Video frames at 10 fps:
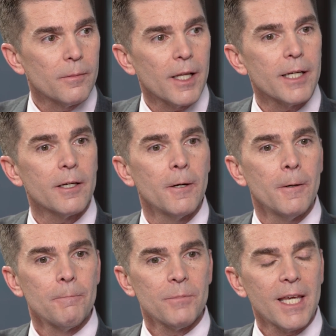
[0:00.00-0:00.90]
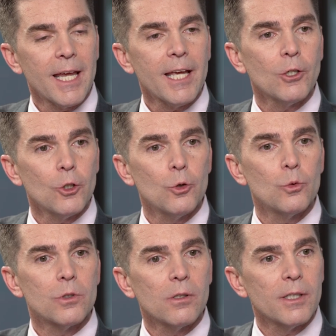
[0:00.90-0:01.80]
Like, can you
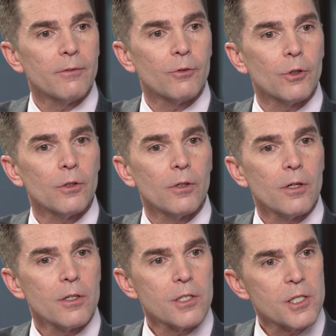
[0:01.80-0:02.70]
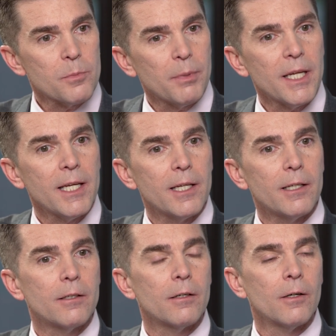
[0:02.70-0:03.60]
deliver
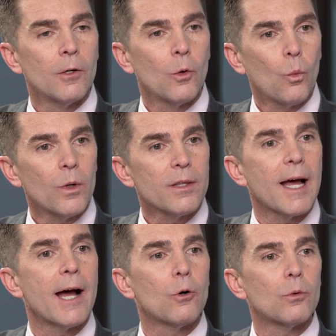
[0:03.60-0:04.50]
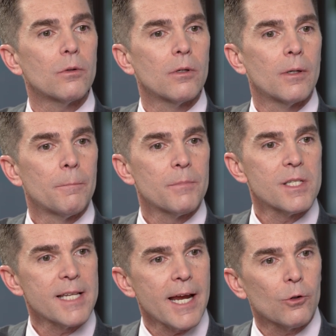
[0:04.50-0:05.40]
speed without
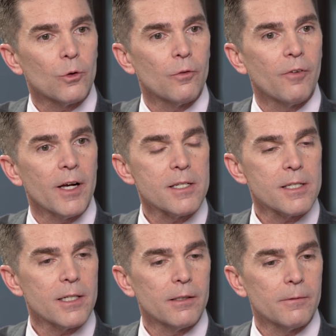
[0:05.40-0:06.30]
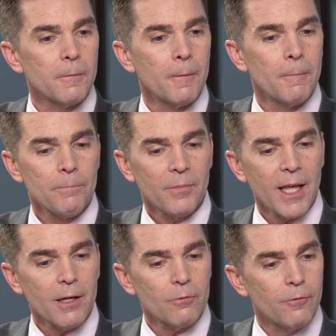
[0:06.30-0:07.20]
sacrificing
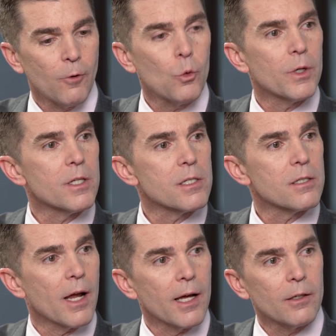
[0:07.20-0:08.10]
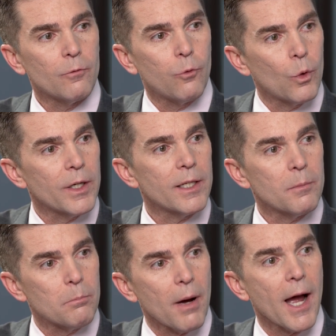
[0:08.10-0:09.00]
that focus on
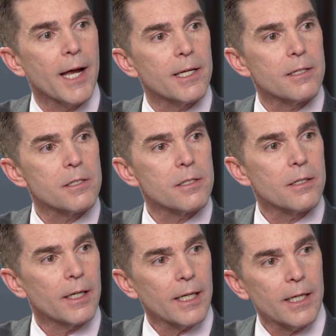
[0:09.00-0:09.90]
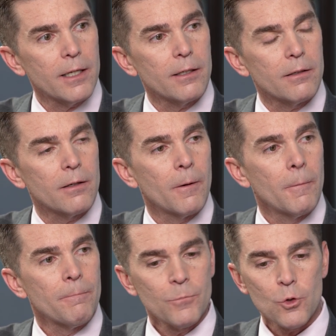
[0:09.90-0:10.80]
avoiding bias in
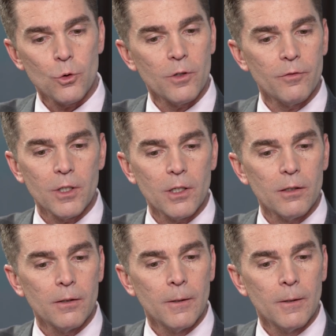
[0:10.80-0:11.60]
sort of the